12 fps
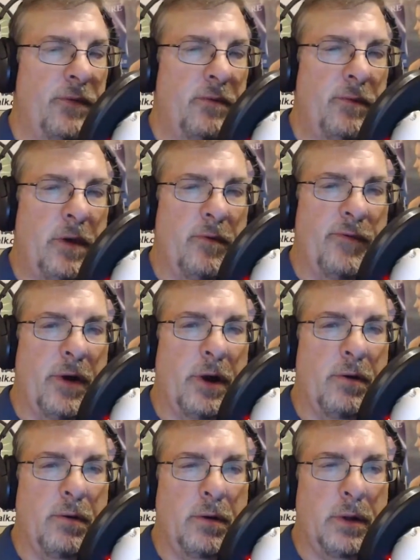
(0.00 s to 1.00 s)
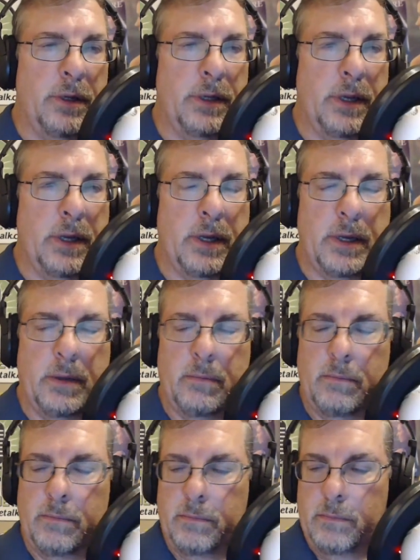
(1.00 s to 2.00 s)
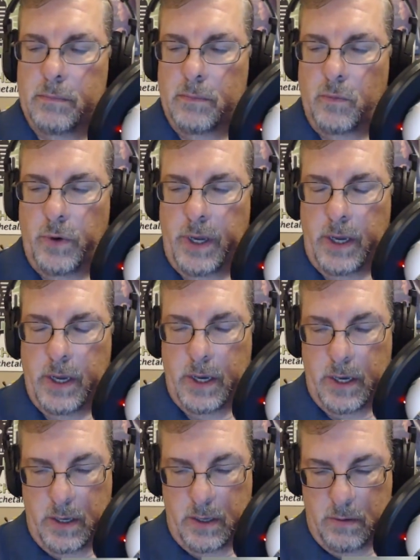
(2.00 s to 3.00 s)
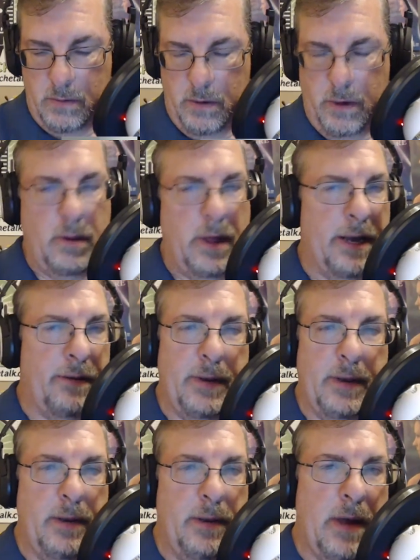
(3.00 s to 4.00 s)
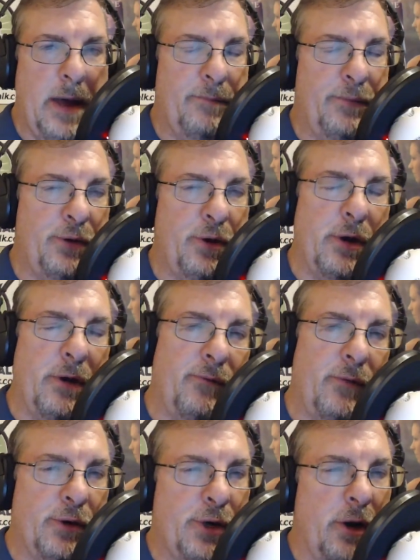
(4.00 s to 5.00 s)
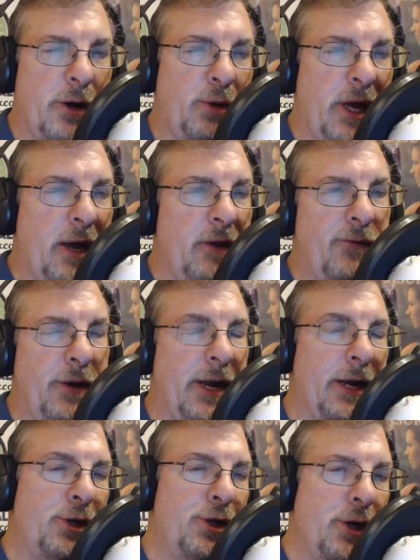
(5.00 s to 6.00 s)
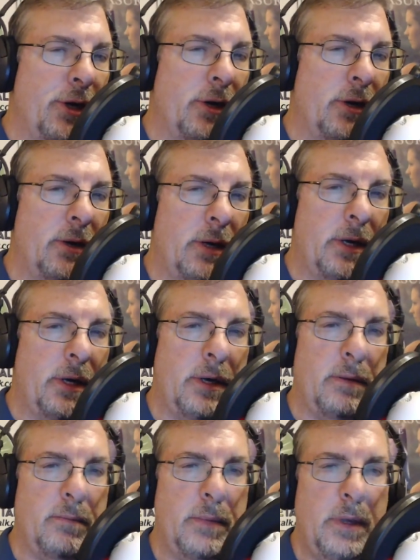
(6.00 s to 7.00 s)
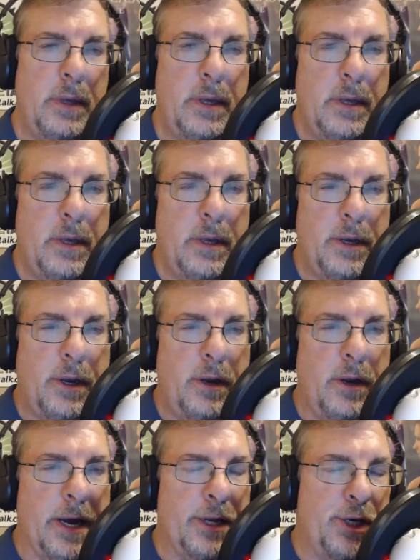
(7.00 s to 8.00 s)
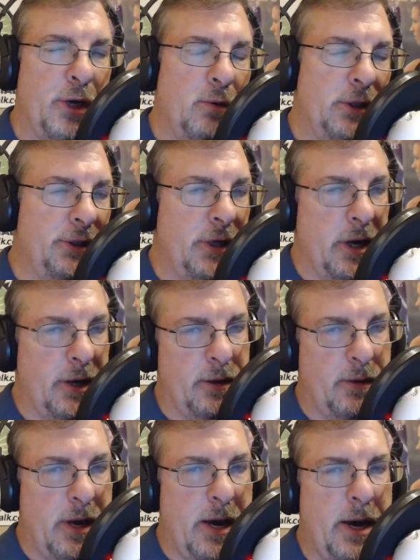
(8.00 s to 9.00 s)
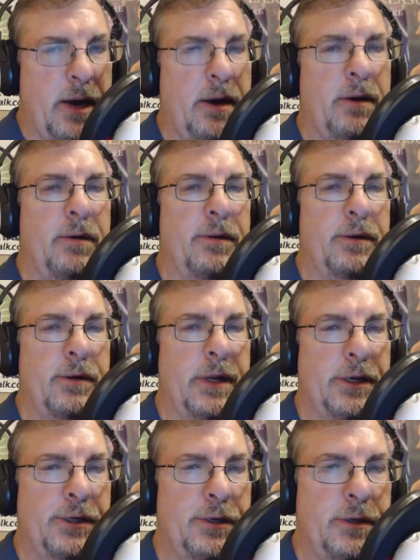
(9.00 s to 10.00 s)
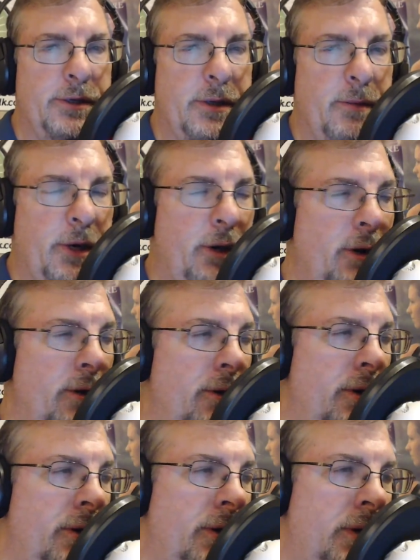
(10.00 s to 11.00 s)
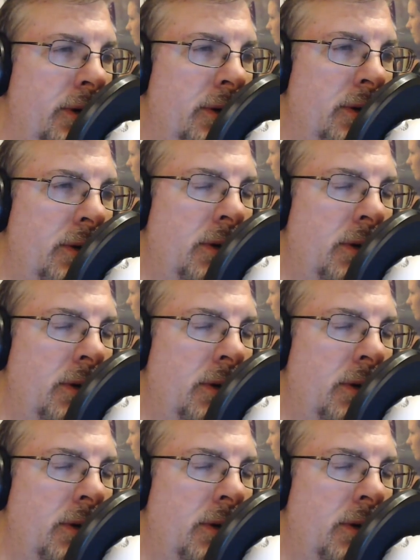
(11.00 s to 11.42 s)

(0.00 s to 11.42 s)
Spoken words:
you know, very cool. And we, you know, like I'm sure you're starting to plan for next year. You got Geo Woodstock in Ohio this coming year, and